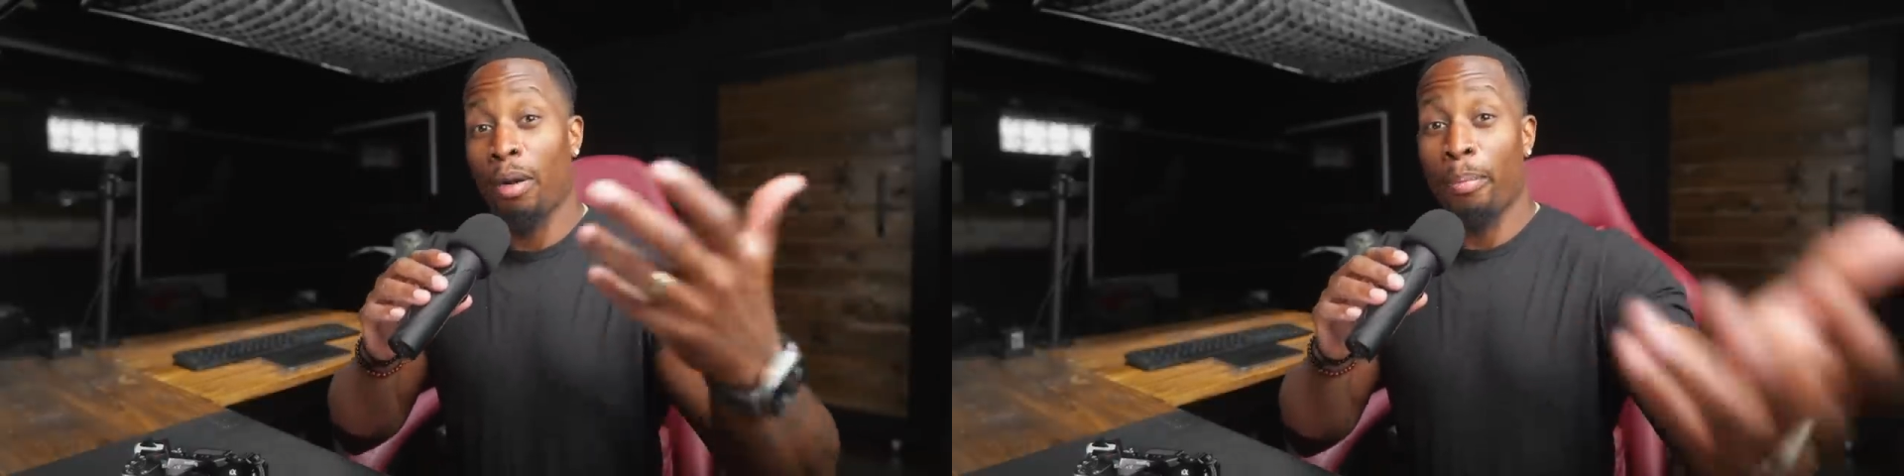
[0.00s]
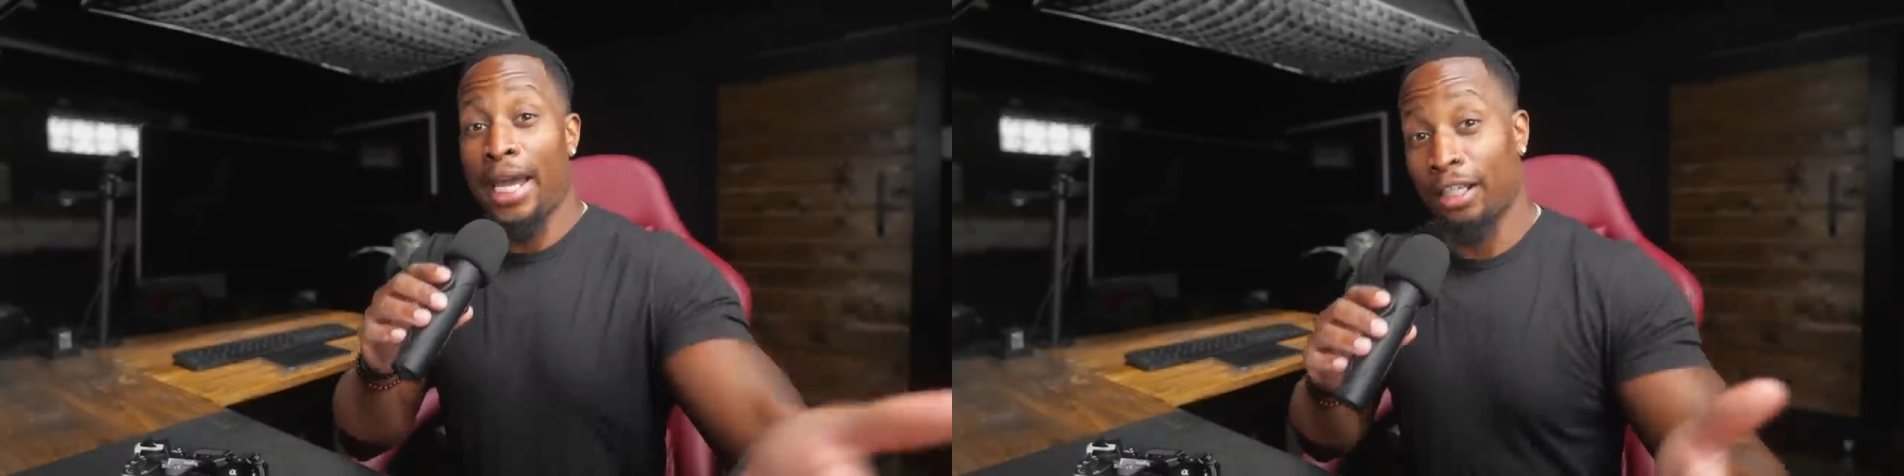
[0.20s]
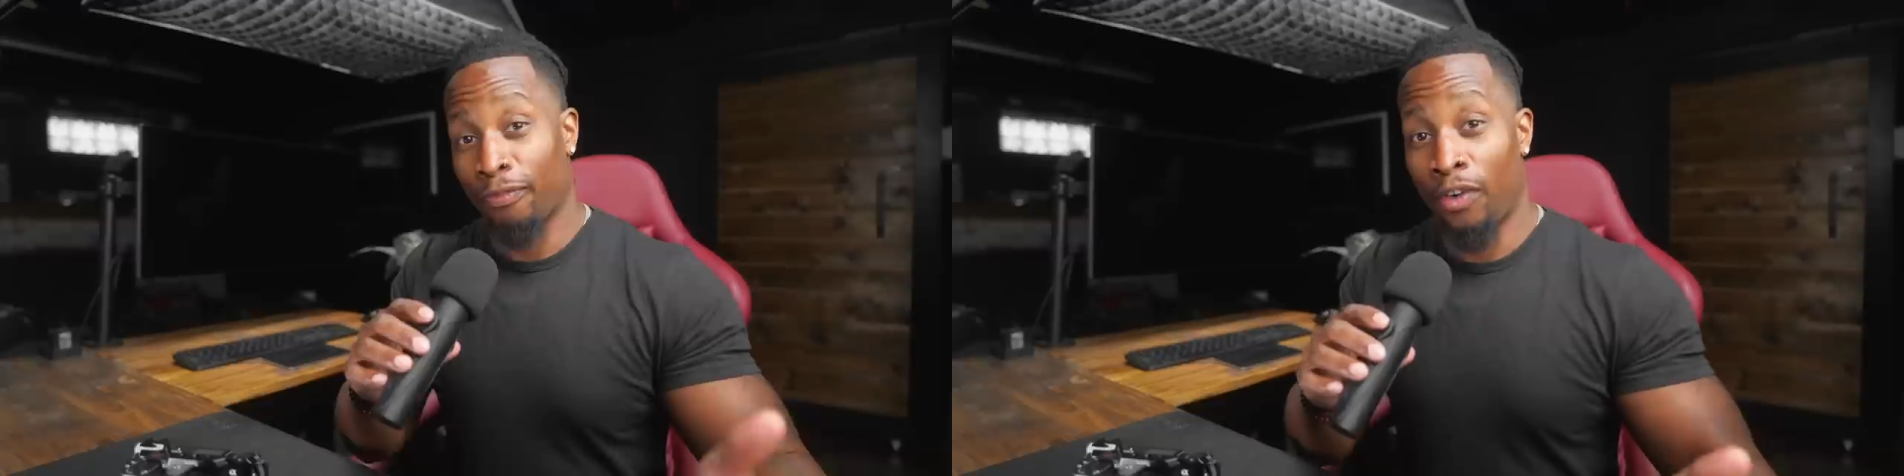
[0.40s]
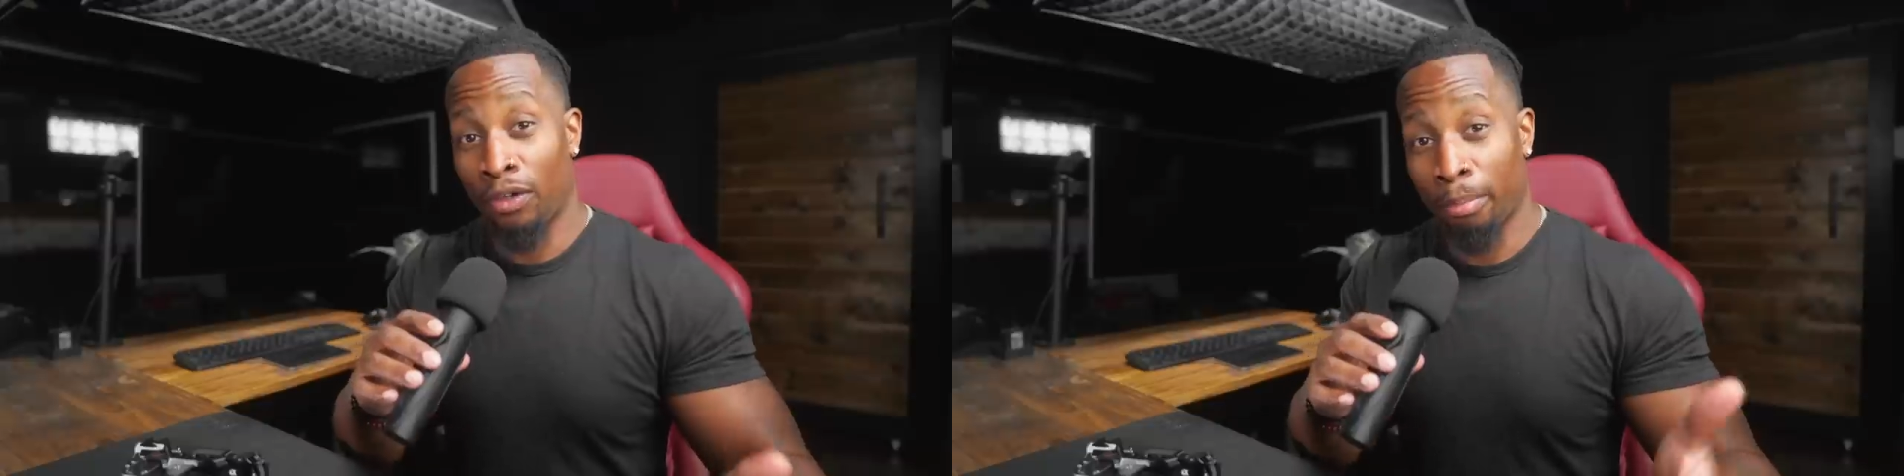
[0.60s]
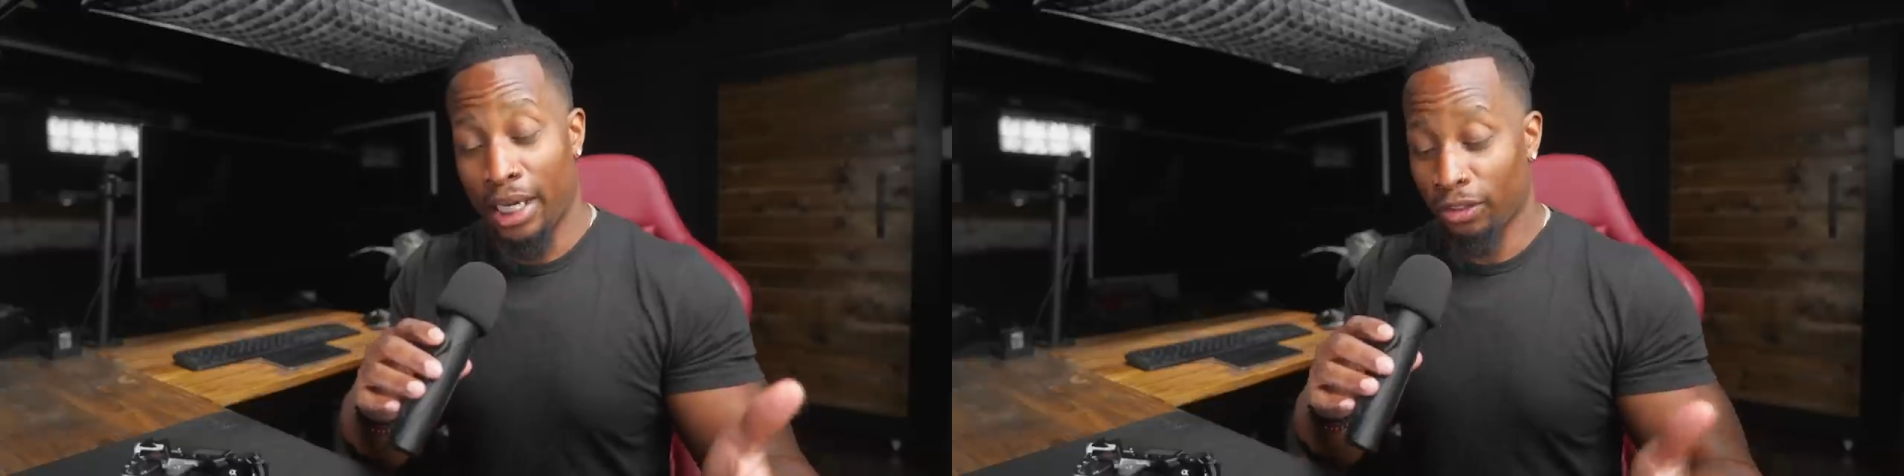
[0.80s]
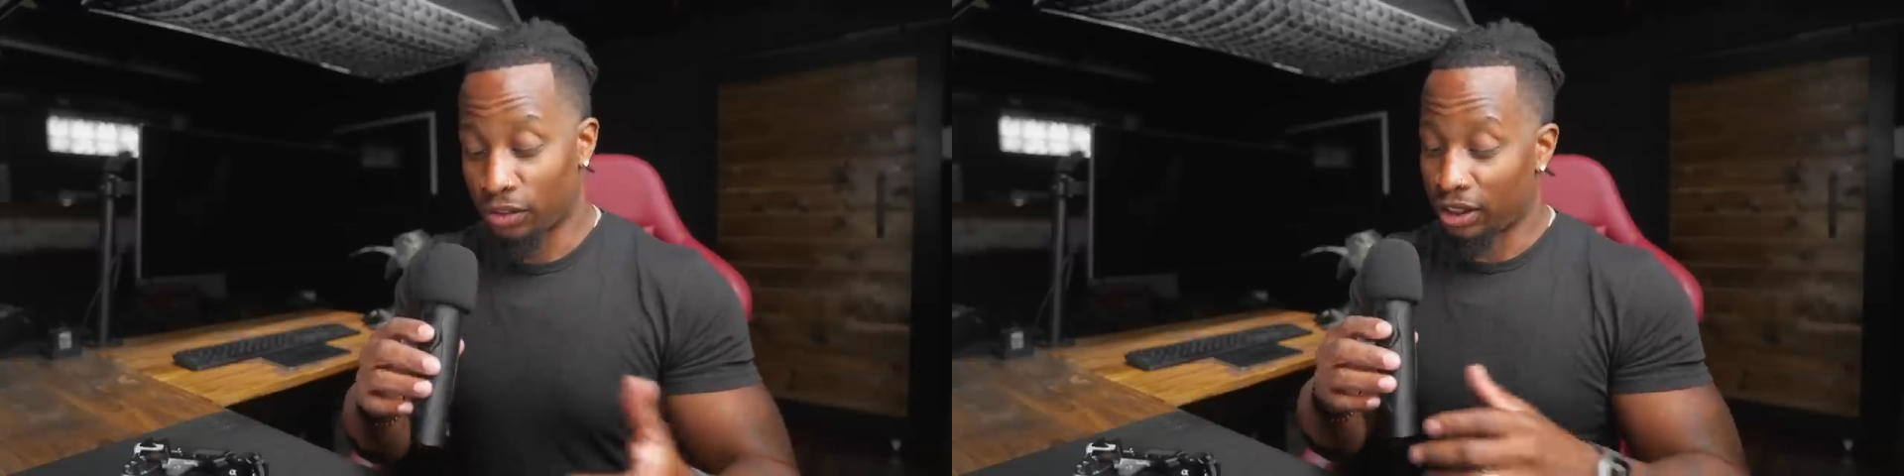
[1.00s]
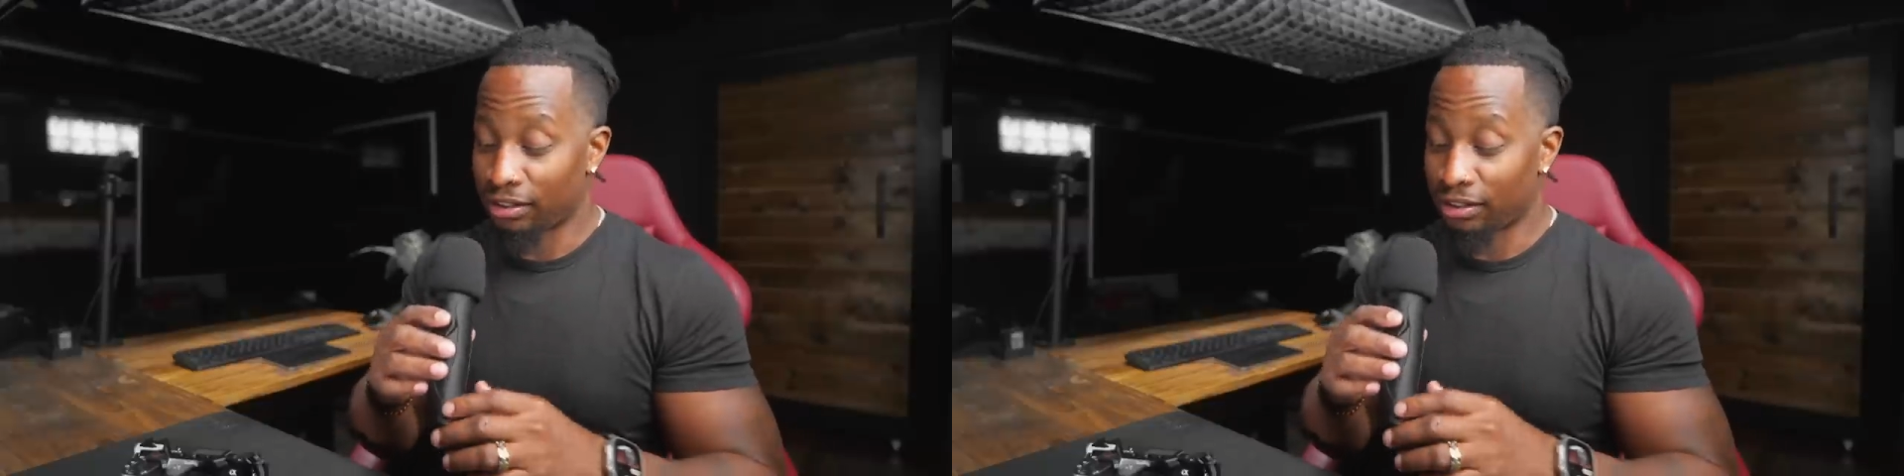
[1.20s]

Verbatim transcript: what microphone am I using.